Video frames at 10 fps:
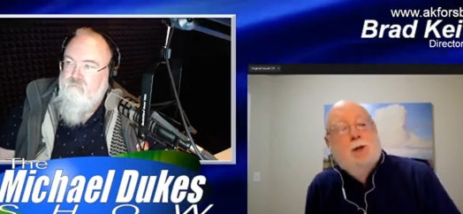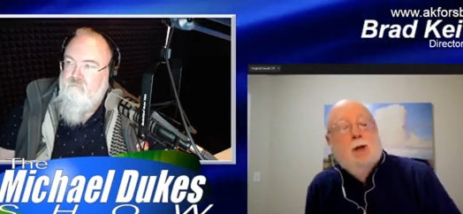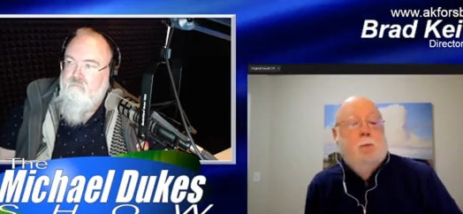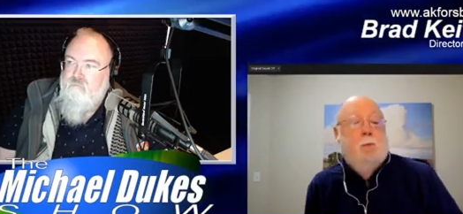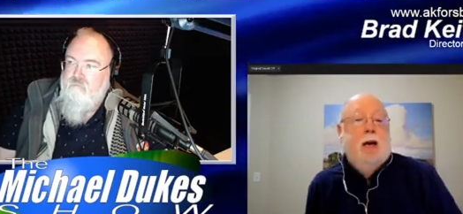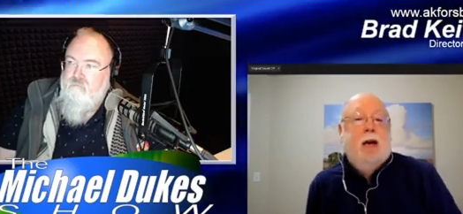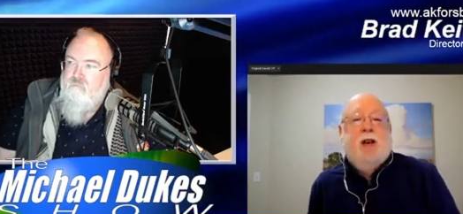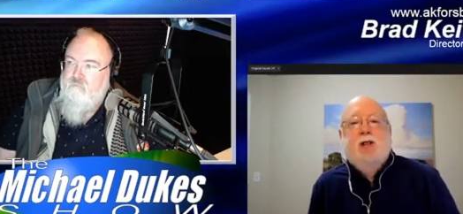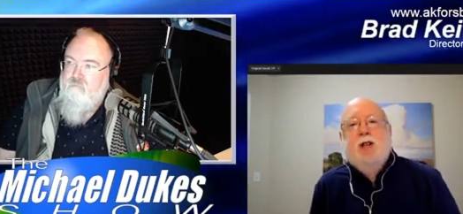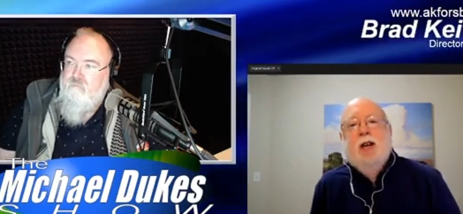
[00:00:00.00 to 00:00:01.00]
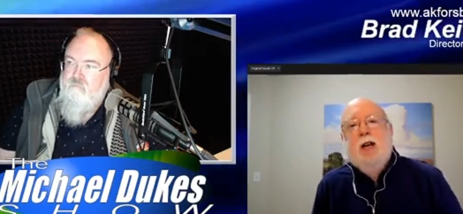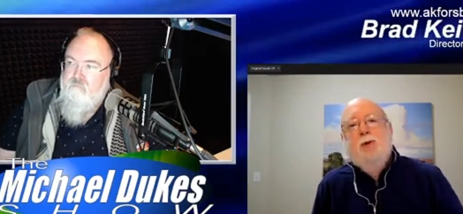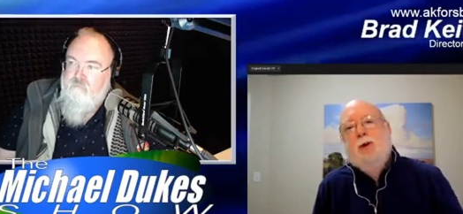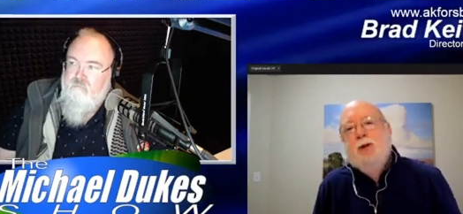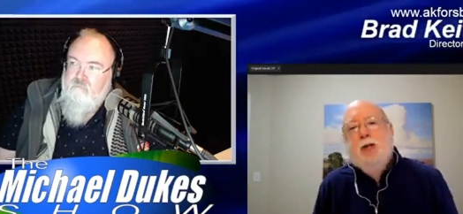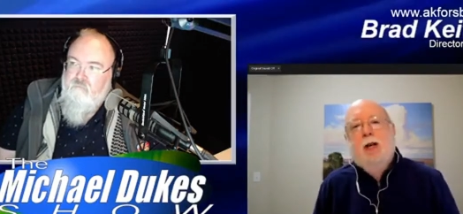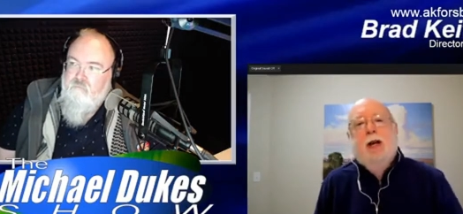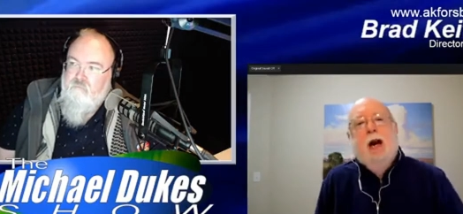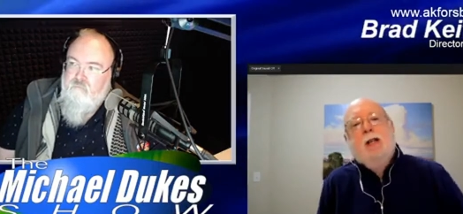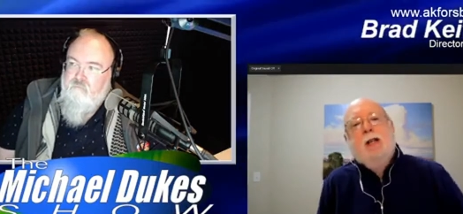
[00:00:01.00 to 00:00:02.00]
Speaker 1: So to me, that's just leading with your
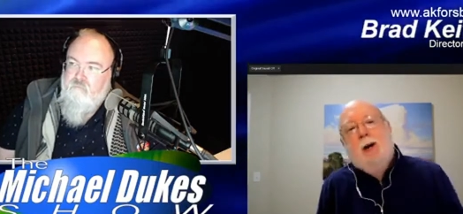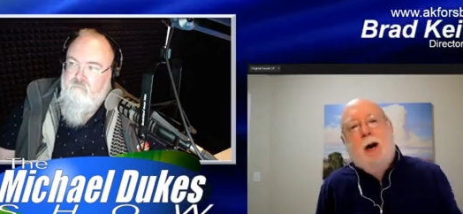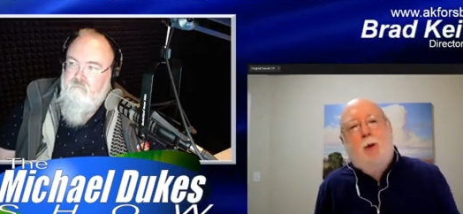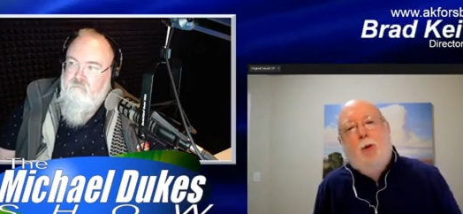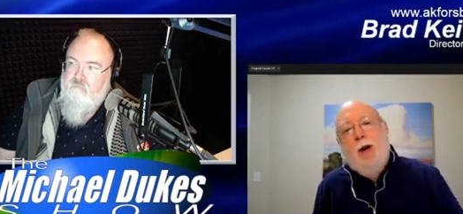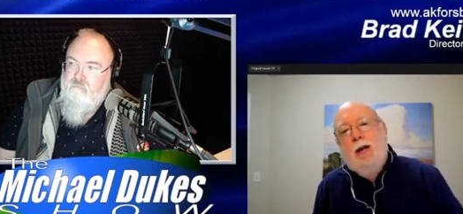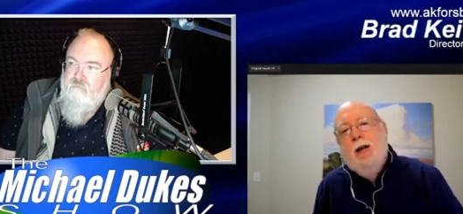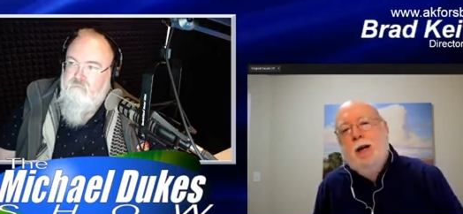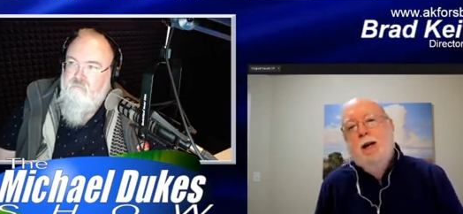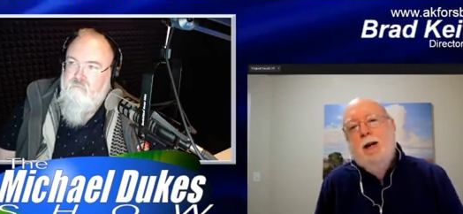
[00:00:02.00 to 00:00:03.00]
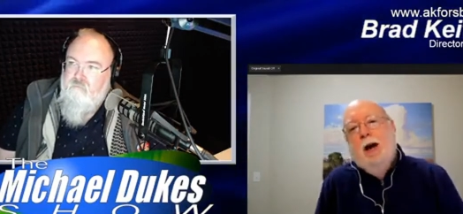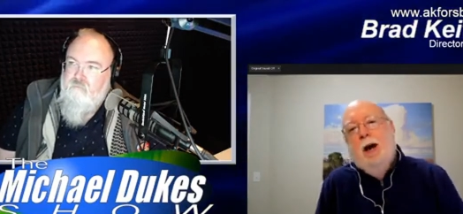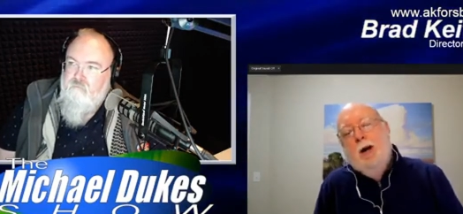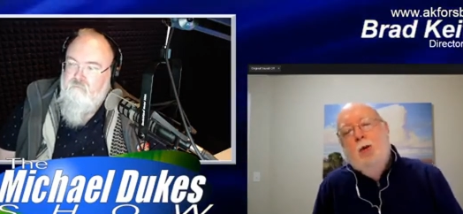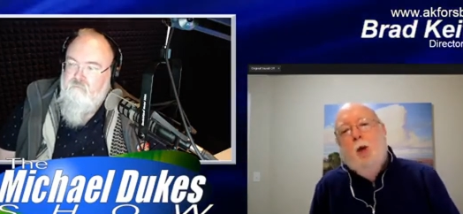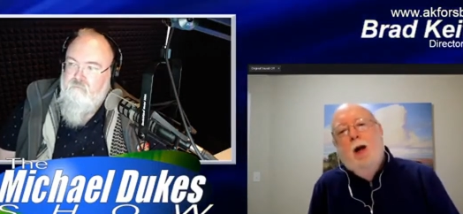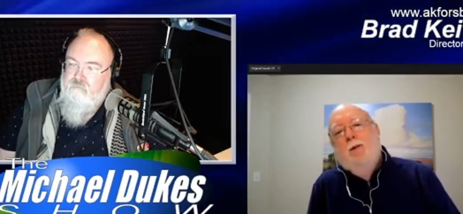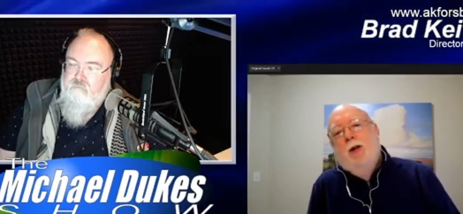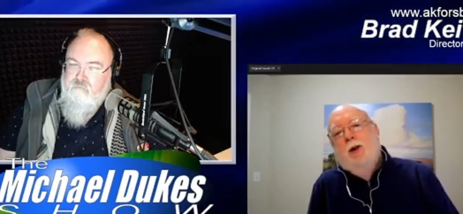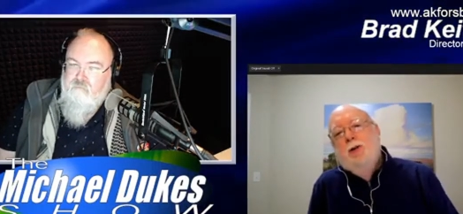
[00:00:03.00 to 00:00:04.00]
chin. Every time I read I read
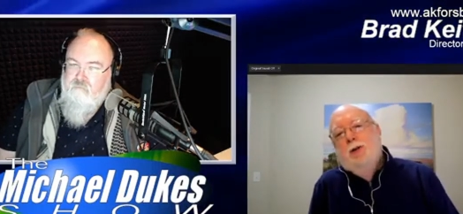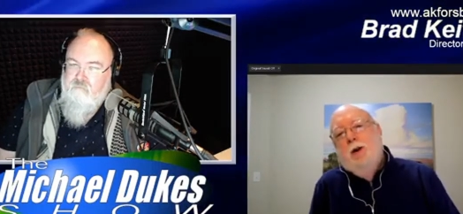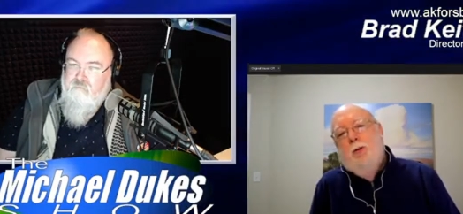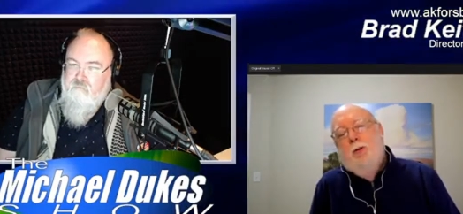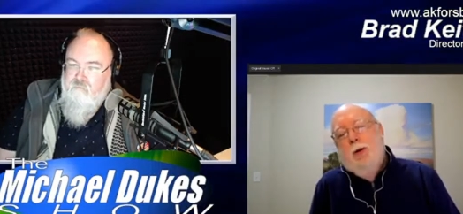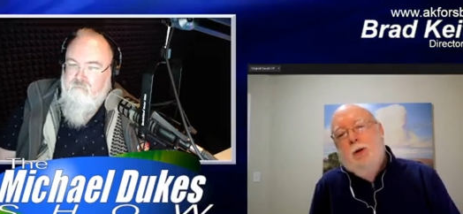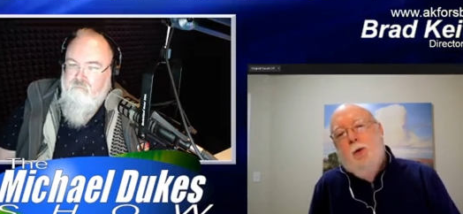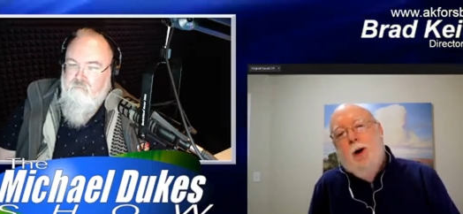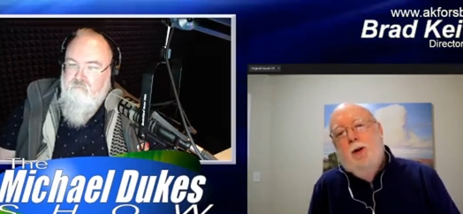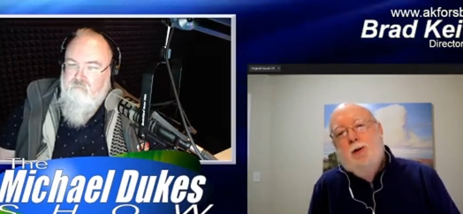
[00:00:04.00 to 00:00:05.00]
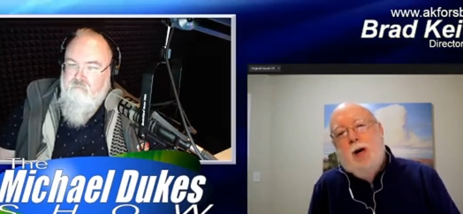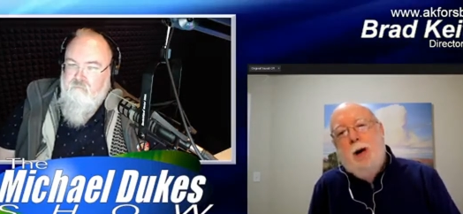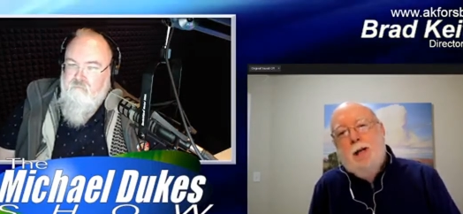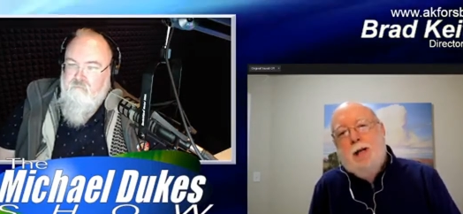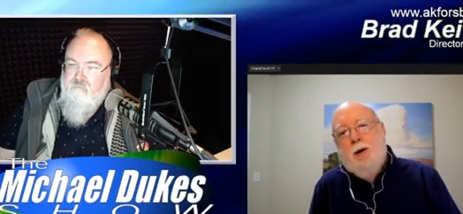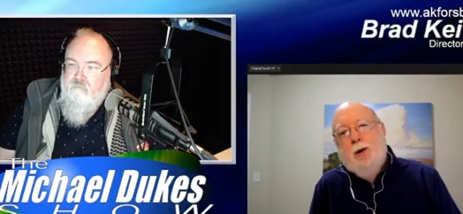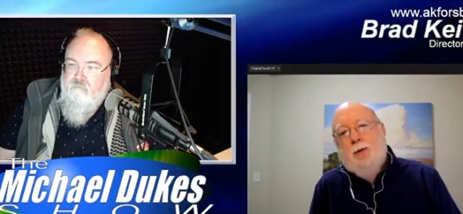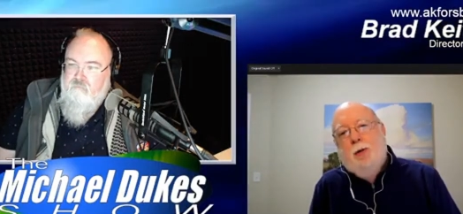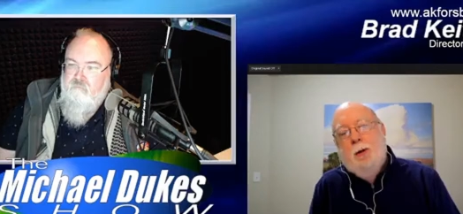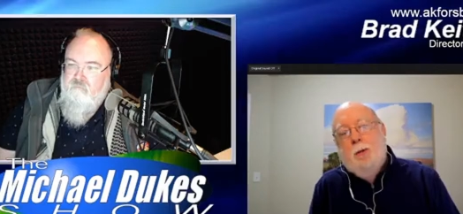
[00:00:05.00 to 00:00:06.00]
one of those read one of those
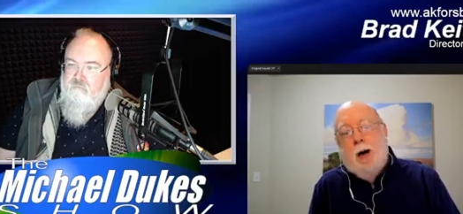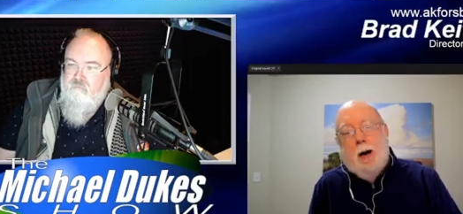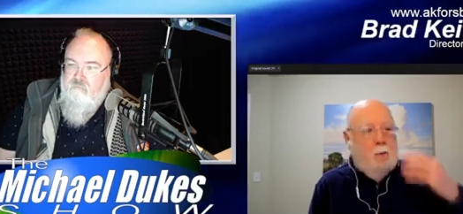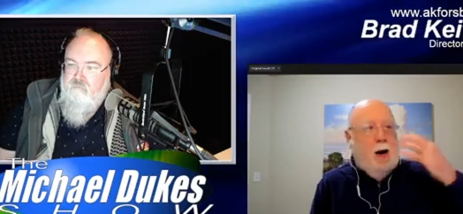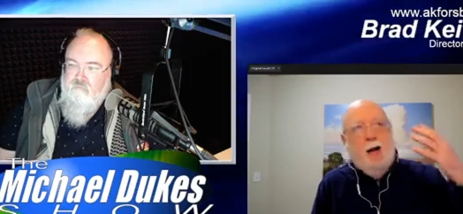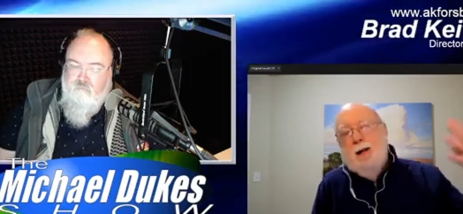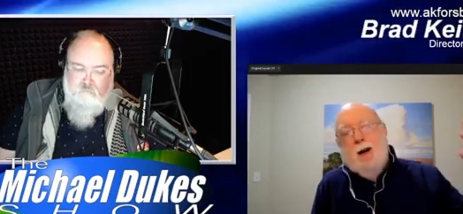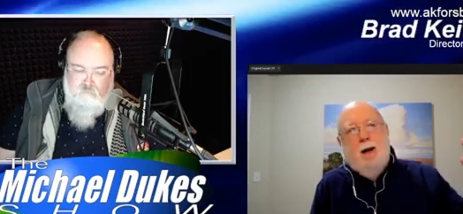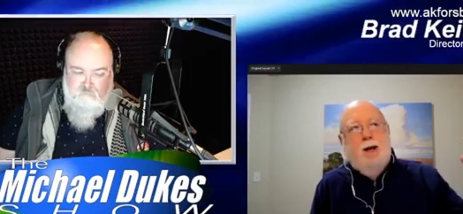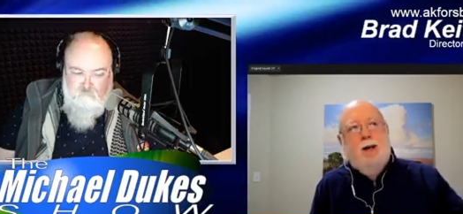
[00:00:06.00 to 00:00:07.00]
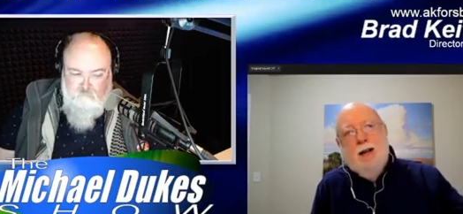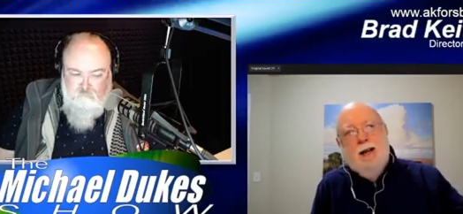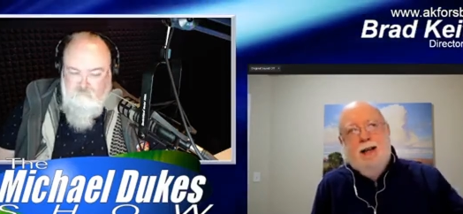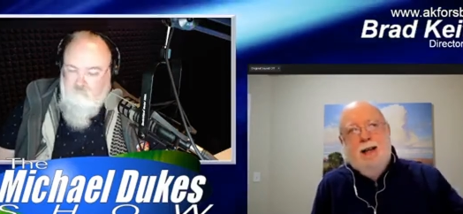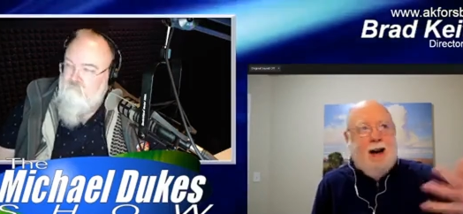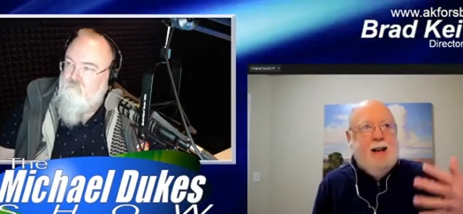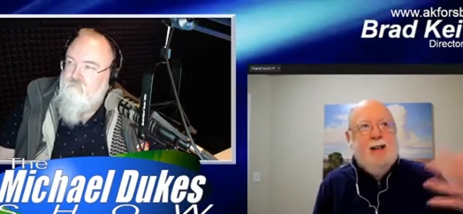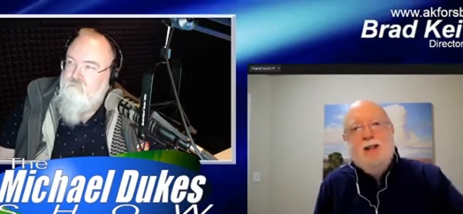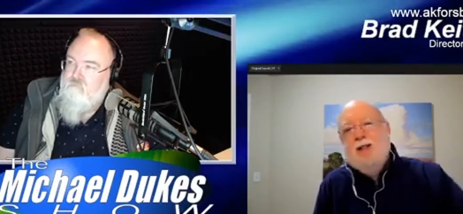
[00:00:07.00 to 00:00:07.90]
commentaries from them, I'm reminded God, this